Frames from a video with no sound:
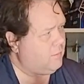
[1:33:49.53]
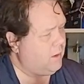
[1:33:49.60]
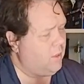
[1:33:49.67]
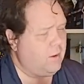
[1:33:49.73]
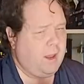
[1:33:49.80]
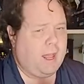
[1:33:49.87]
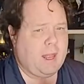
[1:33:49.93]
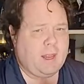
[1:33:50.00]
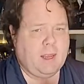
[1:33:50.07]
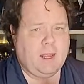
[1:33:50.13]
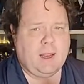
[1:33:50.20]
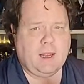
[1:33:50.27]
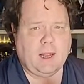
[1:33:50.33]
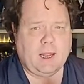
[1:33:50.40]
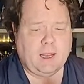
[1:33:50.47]
than that,
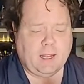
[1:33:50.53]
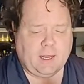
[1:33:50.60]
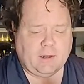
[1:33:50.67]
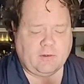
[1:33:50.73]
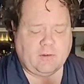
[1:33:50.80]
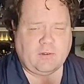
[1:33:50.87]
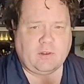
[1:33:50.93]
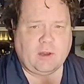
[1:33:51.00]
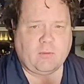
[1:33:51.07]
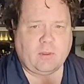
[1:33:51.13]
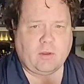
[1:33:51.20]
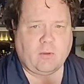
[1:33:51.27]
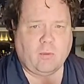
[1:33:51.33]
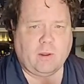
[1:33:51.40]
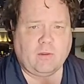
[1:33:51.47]
I just stick with
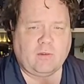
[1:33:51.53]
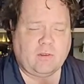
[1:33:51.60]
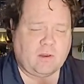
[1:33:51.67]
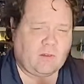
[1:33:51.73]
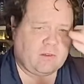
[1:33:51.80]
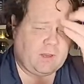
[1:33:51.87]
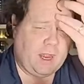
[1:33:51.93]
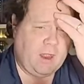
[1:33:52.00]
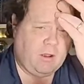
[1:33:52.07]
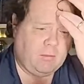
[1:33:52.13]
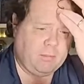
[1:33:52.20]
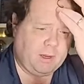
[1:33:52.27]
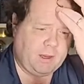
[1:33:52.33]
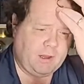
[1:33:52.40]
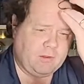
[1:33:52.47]
the 1/6 scale
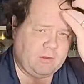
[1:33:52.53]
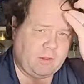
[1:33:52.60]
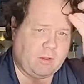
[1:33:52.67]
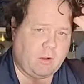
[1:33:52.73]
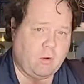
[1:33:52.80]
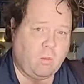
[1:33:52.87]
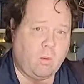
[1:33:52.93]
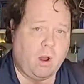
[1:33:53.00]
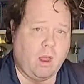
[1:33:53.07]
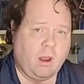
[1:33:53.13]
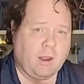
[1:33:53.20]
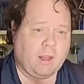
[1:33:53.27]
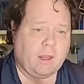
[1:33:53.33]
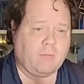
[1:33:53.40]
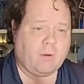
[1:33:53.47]
because of the
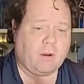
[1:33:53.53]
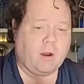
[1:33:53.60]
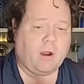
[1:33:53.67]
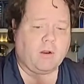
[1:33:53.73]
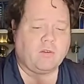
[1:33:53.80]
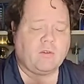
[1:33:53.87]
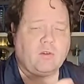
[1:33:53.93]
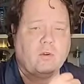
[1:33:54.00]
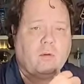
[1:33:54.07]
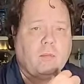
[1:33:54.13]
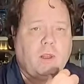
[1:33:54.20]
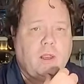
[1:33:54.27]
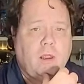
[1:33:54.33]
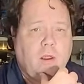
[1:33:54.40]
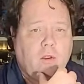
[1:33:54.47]
quality in regards to them.
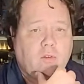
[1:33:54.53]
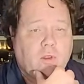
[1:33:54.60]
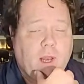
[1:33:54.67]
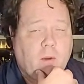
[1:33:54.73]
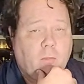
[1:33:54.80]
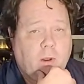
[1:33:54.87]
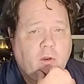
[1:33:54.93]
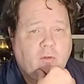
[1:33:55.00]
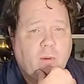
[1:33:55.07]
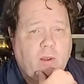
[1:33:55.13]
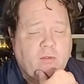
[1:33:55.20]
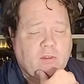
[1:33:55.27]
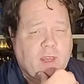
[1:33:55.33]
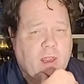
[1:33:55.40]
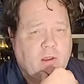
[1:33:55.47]
So now
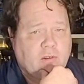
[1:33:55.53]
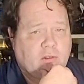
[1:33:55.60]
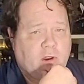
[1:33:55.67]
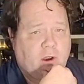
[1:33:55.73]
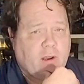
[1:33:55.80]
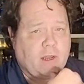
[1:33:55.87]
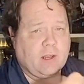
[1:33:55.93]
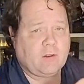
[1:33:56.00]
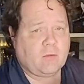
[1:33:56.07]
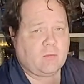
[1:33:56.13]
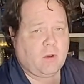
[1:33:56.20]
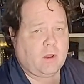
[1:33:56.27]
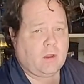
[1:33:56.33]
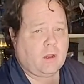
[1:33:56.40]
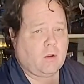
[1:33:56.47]
1/12 scale is starting to get some
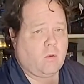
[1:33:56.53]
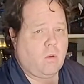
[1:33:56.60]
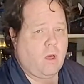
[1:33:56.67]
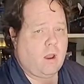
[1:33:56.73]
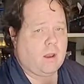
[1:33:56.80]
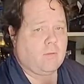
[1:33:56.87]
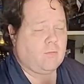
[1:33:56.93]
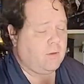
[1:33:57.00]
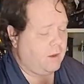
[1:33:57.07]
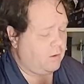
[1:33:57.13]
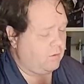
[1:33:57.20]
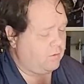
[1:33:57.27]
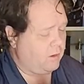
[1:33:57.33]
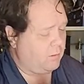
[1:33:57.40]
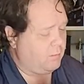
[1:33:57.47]
really good quality
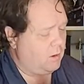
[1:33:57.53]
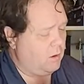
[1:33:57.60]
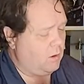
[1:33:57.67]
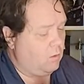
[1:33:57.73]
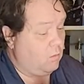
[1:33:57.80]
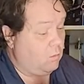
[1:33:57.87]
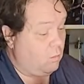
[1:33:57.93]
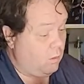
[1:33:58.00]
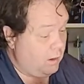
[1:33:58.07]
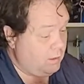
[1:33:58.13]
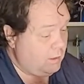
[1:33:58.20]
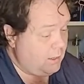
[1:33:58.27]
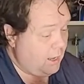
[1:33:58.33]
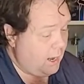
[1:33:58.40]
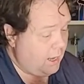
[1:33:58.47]
figures in them.
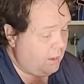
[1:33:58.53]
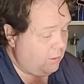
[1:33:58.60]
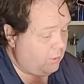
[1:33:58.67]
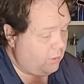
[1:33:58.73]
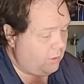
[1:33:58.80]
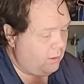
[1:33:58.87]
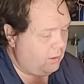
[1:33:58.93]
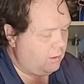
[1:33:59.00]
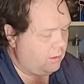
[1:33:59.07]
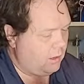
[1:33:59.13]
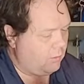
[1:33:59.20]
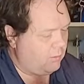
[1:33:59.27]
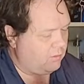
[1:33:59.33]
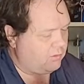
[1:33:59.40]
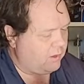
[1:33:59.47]
1/9,
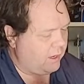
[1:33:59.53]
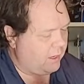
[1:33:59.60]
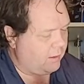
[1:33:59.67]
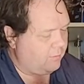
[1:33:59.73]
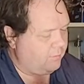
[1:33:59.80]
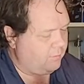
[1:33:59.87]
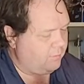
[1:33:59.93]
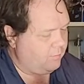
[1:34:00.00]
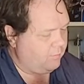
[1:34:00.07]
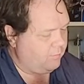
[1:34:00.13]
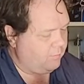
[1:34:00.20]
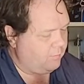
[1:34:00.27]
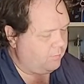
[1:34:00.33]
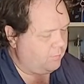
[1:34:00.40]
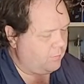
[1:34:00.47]
there was
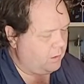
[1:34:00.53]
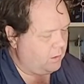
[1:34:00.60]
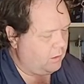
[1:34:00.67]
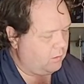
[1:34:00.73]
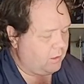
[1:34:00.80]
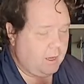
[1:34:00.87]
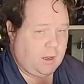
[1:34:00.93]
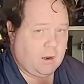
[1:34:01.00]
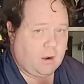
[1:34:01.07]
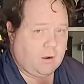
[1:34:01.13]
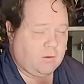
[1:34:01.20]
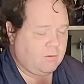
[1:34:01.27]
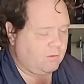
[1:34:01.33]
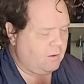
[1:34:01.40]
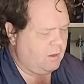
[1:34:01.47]
King
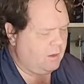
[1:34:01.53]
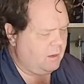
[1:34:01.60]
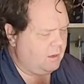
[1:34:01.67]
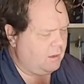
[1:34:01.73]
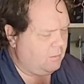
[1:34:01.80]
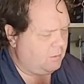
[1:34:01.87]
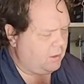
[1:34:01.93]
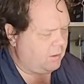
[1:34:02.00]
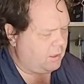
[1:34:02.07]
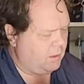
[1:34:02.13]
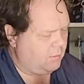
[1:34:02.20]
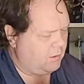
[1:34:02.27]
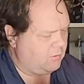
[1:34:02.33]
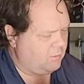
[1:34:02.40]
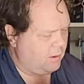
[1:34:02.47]
Arts, a couple other
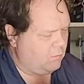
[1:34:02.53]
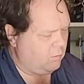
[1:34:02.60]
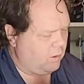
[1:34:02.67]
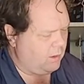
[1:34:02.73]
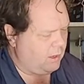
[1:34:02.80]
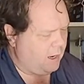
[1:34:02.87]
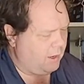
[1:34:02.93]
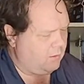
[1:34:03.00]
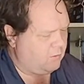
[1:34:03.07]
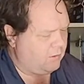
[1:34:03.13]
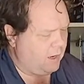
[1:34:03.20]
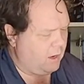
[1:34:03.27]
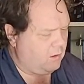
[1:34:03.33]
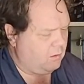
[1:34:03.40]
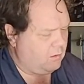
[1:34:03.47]
companies made 1/9
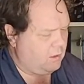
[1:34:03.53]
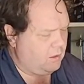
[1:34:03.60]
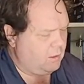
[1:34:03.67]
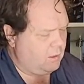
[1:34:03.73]
scale,